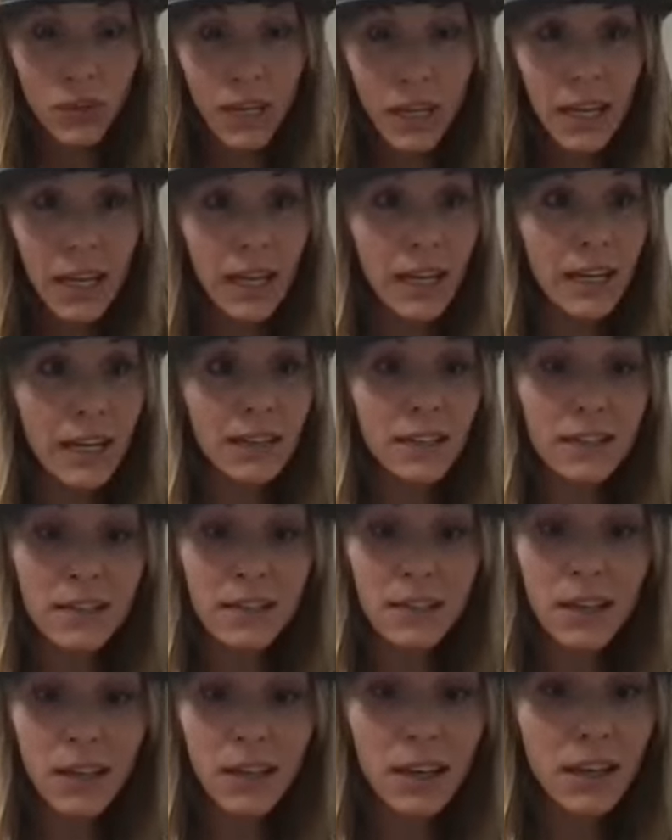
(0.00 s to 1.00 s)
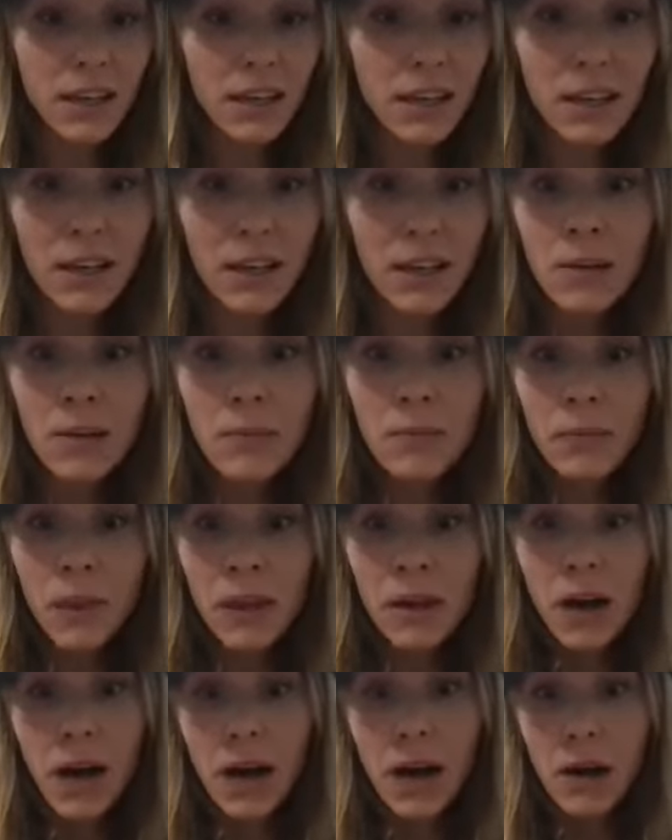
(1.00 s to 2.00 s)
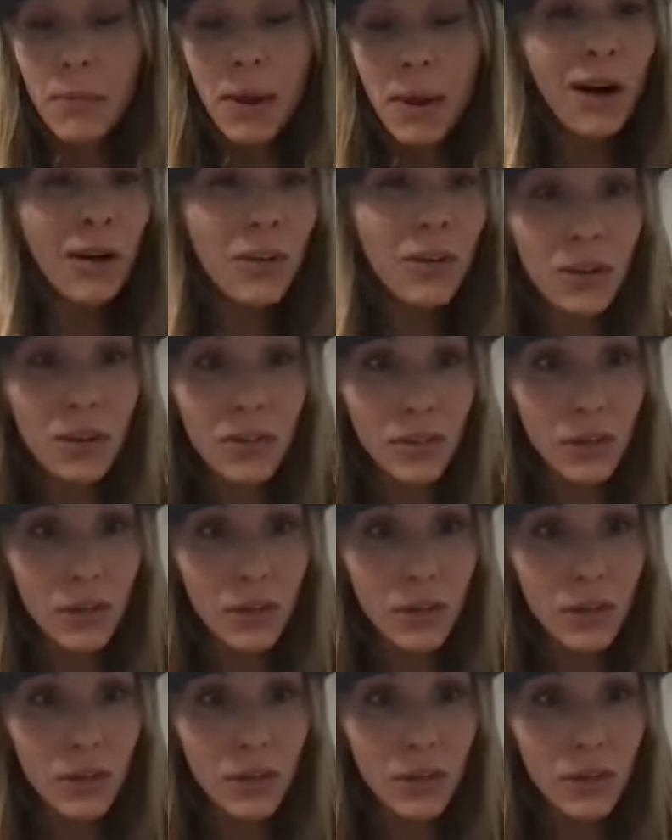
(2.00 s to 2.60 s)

They can't ski powder